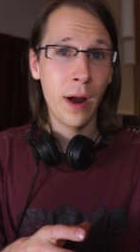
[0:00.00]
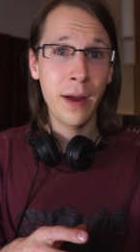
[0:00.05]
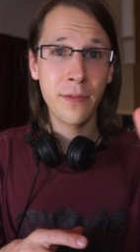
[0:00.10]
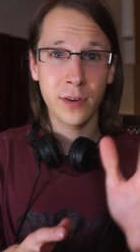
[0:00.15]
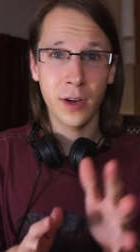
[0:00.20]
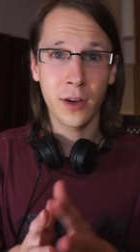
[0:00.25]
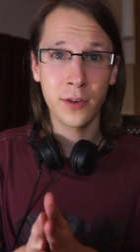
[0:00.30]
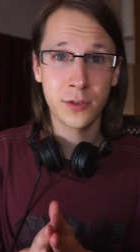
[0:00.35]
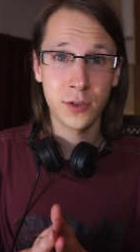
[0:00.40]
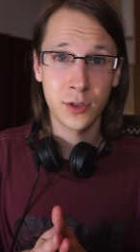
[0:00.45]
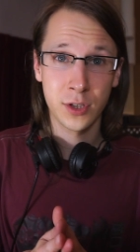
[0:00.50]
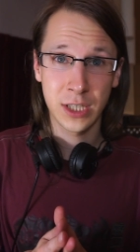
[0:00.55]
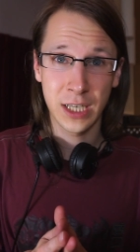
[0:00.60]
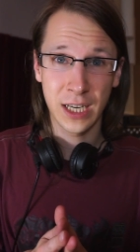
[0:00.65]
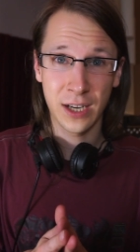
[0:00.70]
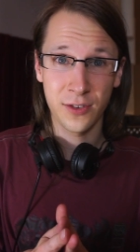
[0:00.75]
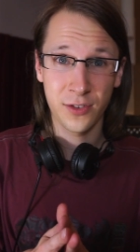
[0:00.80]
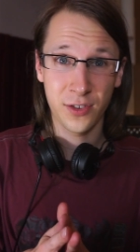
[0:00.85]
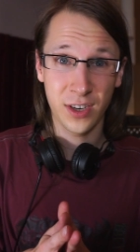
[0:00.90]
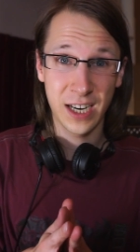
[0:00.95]
Waves also
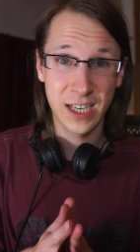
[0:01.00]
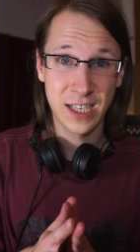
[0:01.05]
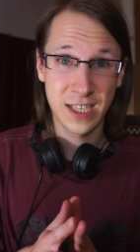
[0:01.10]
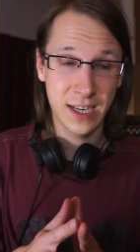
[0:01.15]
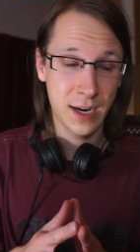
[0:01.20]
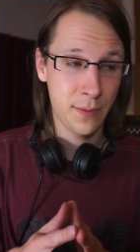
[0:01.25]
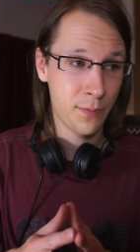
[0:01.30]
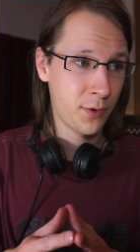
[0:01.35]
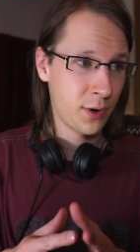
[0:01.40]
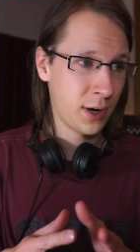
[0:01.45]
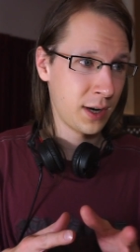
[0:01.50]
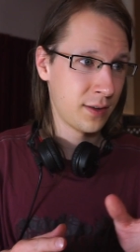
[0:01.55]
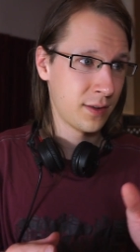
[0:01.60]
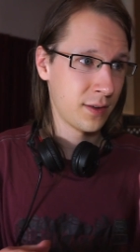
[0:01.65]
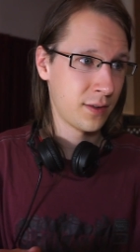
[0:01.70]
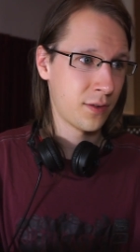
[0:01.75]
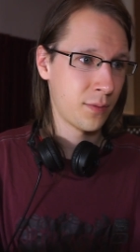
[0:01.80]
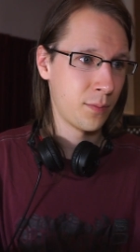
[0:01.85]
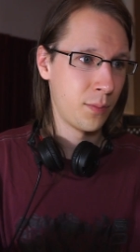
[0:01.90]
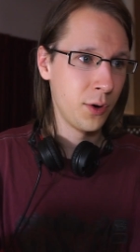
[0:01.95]
sells a
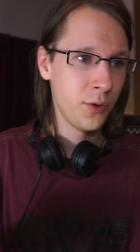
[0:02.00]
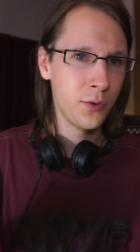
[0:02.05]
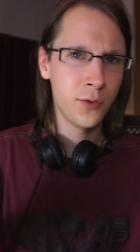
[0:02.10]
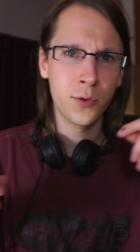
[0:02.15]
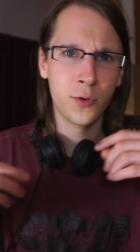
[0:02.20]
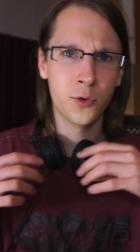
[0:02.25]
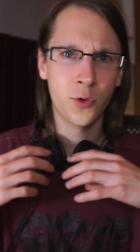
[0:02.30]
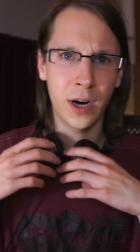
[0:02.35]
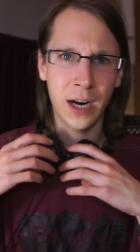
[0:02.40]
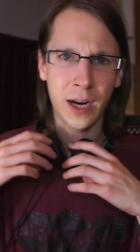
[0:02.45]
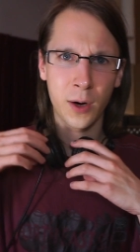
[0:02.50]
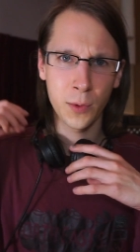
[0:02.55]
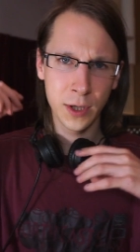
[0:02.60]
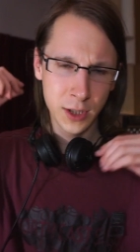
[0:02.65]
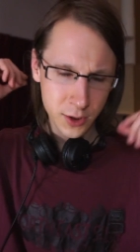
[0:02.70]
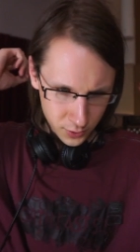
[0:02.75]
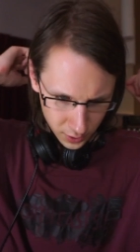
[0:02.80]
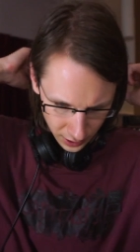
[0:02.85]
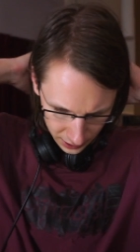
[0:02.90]
separated Bluetooth tracker which you